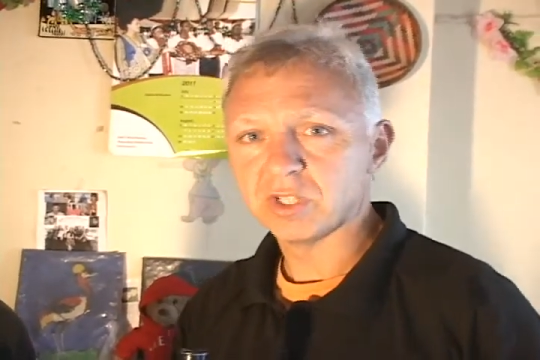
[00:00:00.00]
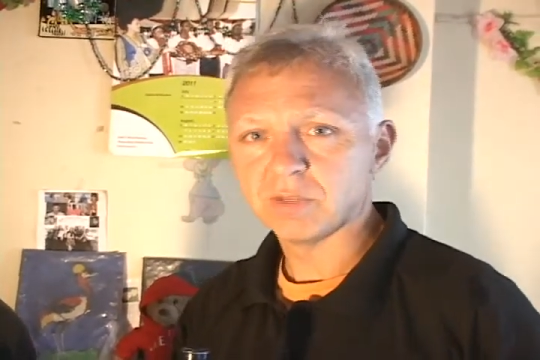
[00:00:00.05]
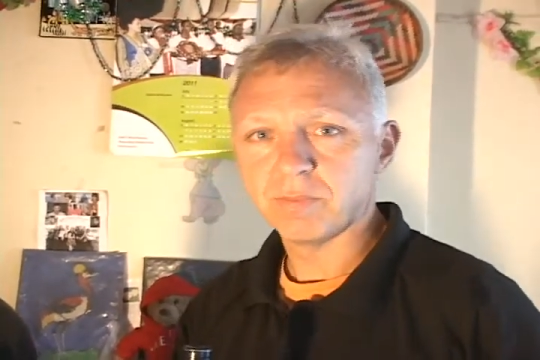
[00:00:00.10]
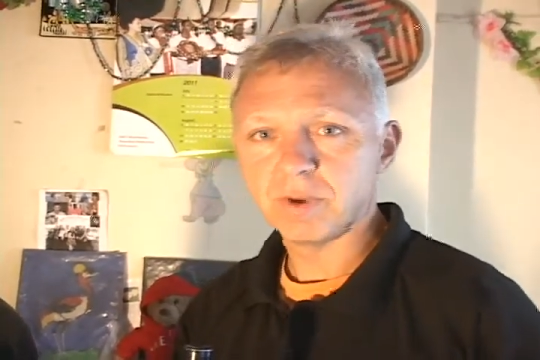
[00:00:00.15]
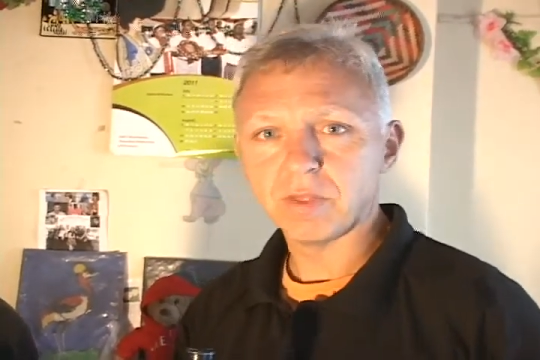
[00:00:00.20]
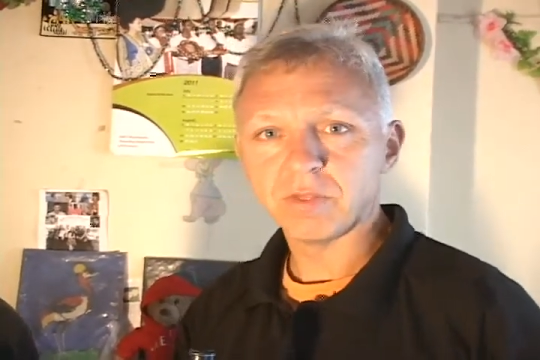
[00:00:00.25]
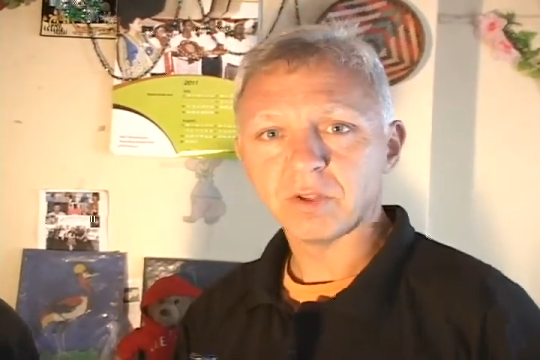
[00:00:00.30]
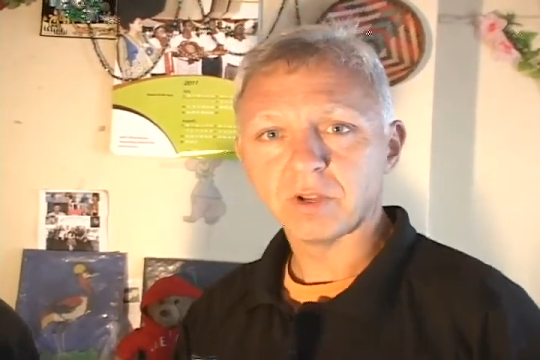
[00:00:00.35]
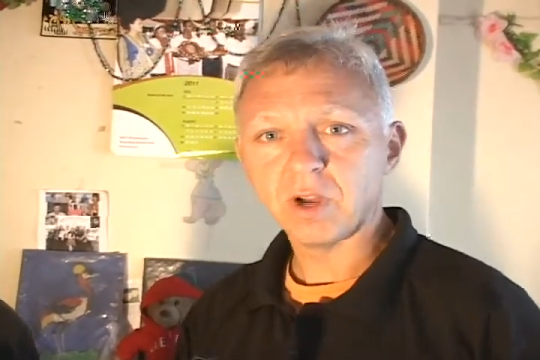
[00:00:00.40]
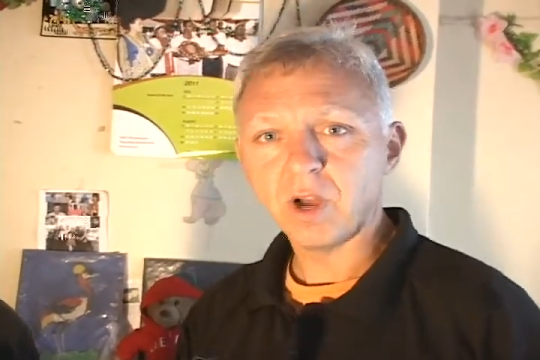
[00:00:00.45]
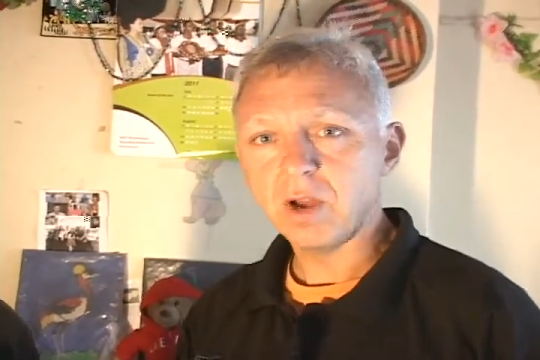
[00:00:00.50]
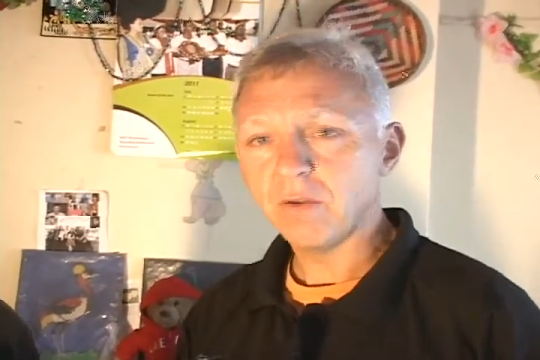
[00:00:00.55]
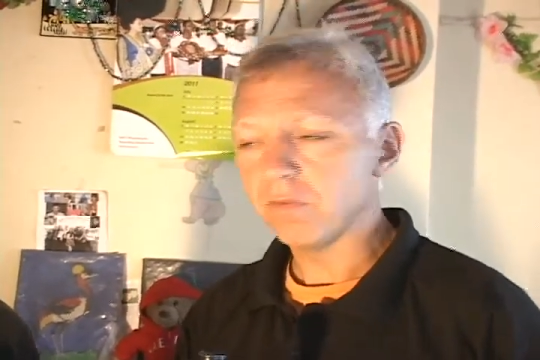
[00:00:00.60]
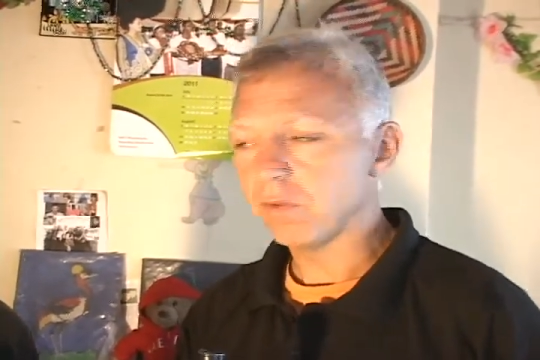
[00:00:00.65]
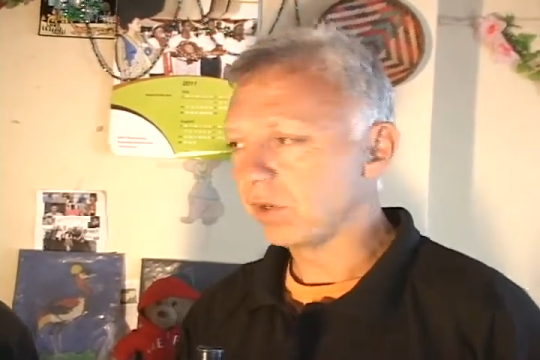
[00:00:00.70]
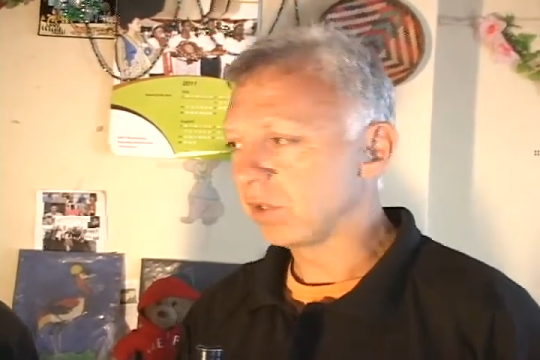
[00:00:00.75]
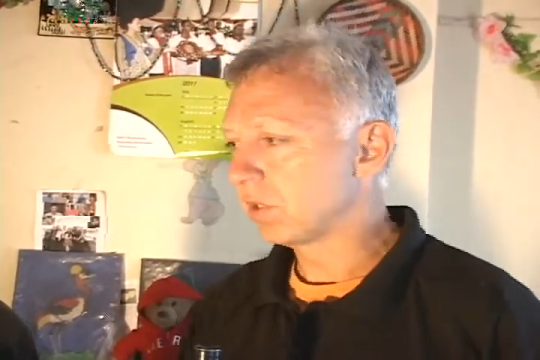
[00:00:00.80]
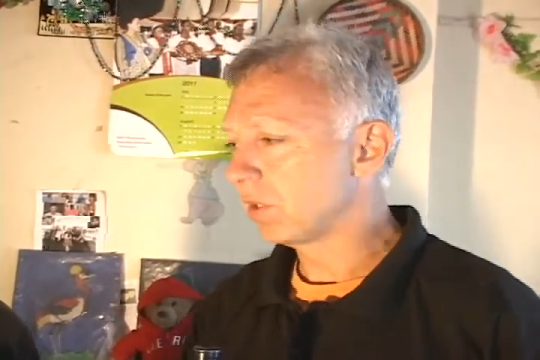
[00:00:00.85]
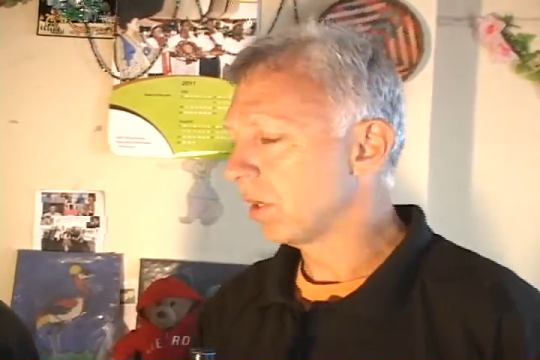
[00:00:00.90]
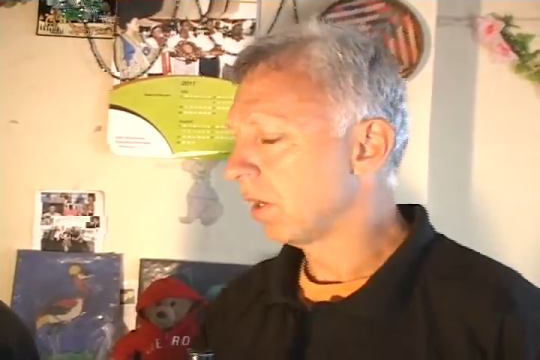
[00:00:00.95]
about the
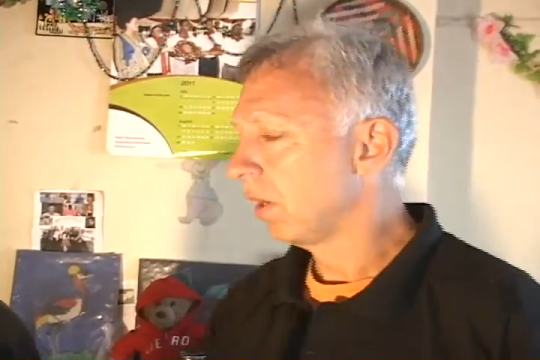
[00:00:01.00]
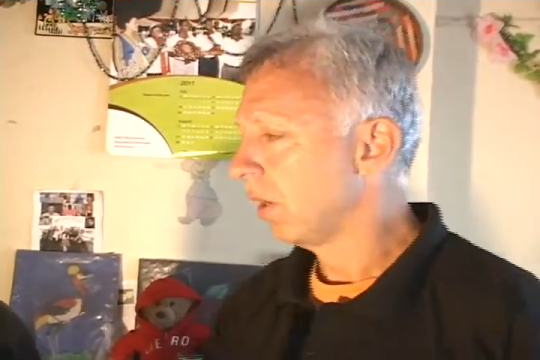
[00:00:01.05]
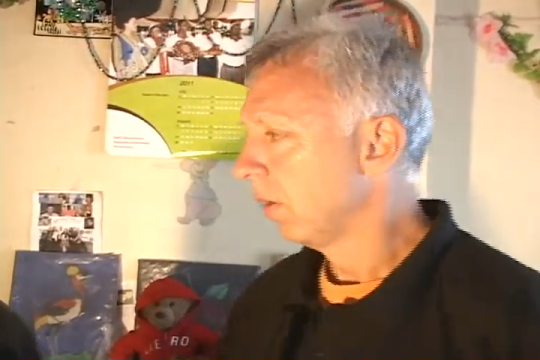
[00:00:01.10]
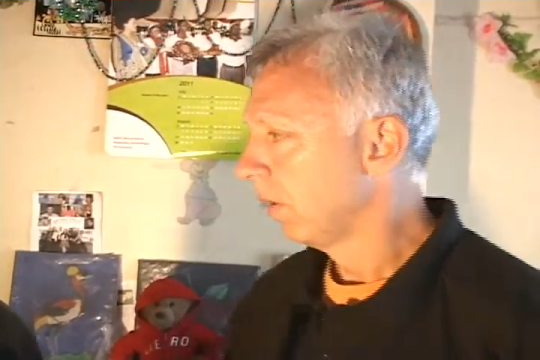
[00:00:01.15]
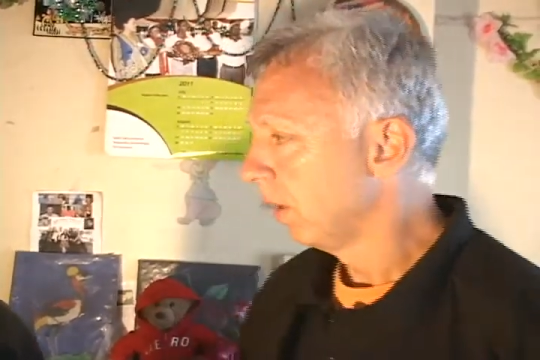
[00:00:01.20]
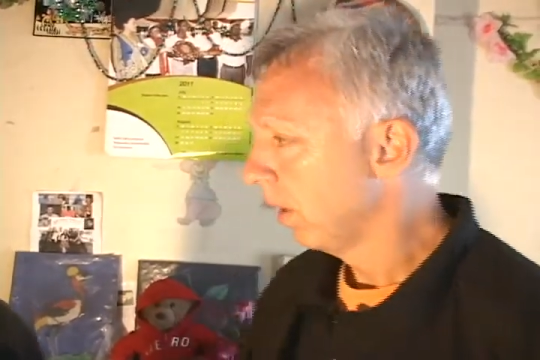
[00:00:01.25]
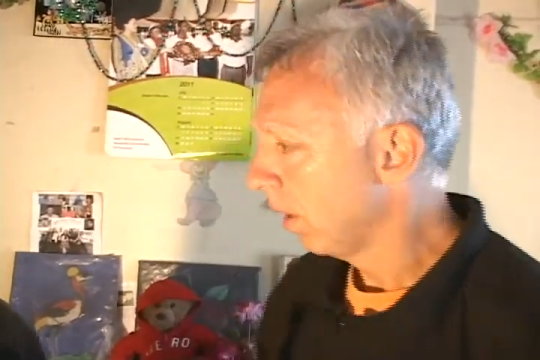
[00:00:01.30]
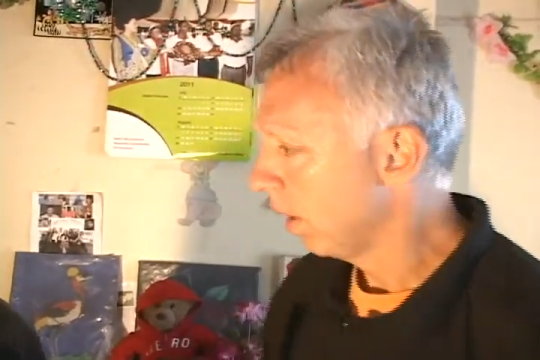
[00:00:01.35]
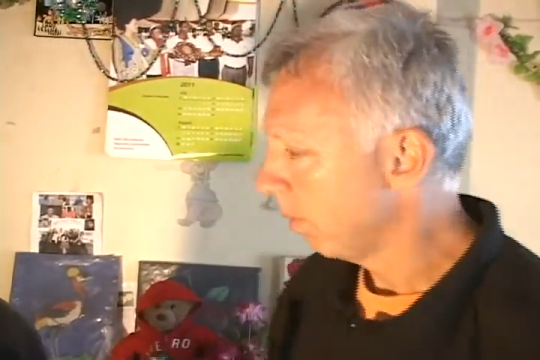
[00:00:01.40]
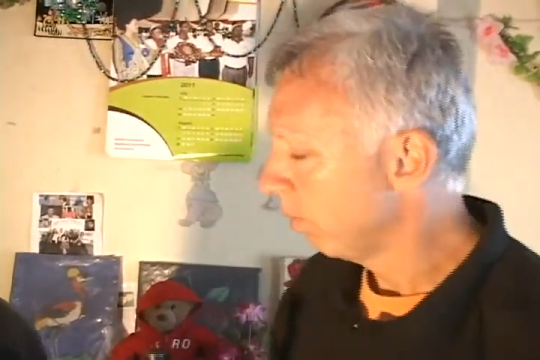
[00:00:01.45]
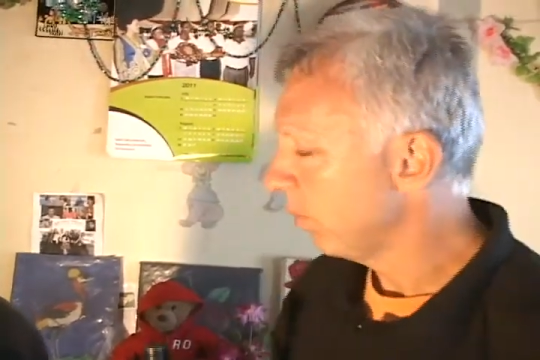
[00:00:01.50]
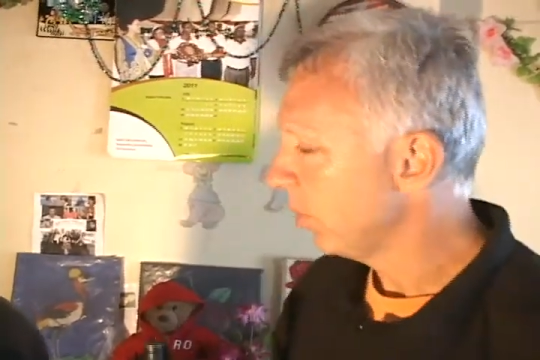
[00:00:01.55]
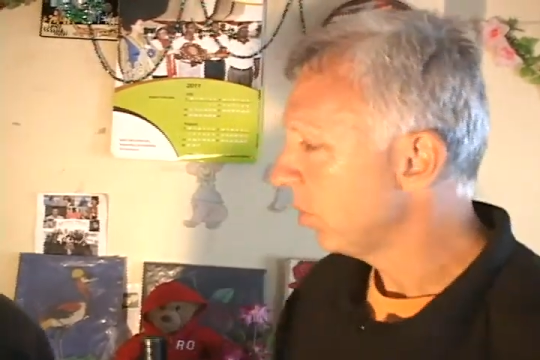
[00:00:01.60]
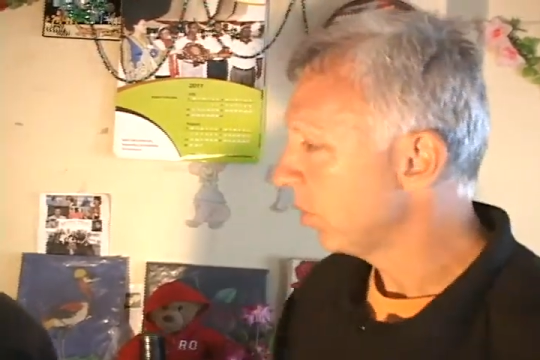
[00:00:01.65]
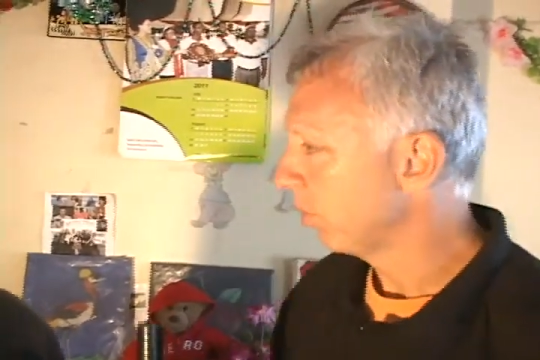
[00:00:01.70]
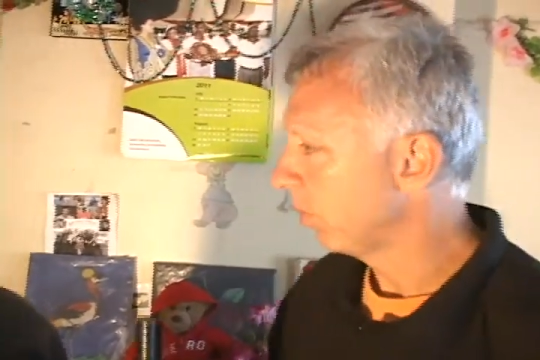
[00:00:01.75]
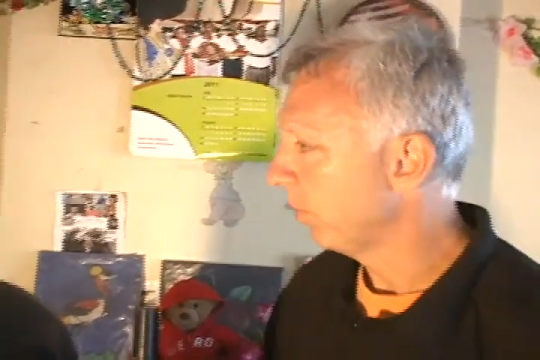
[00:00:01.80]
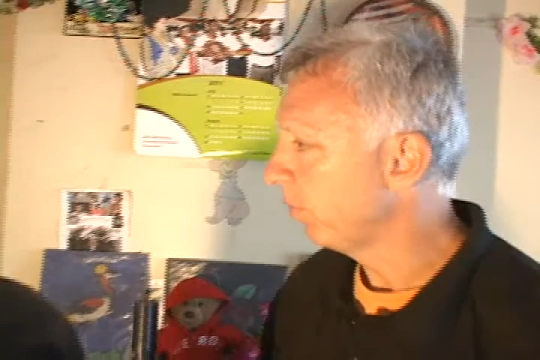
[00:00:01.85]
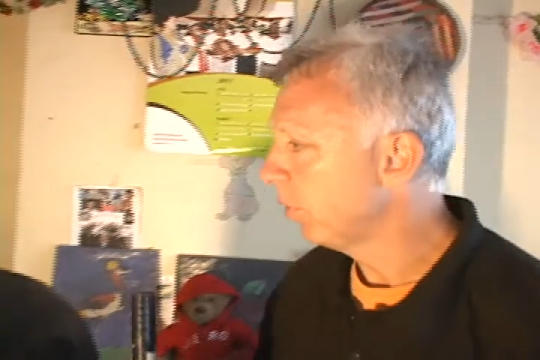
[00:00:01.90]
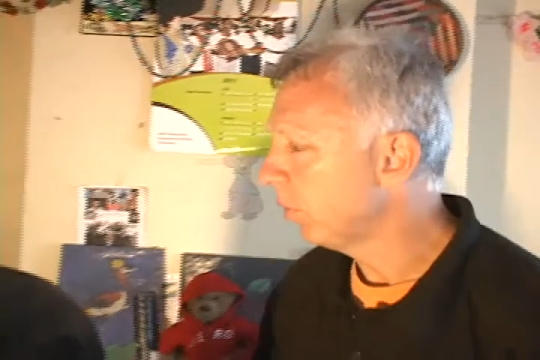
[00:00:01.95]
conference.
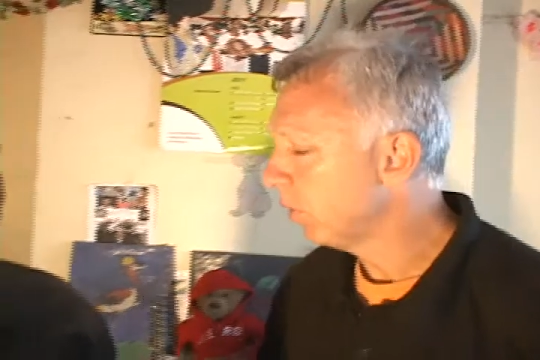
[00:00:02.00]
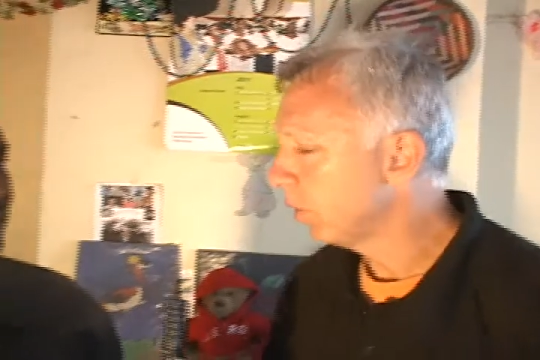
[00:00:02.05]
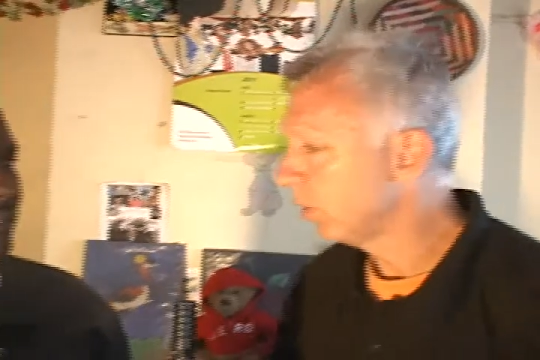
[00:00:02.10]
Bishop, if you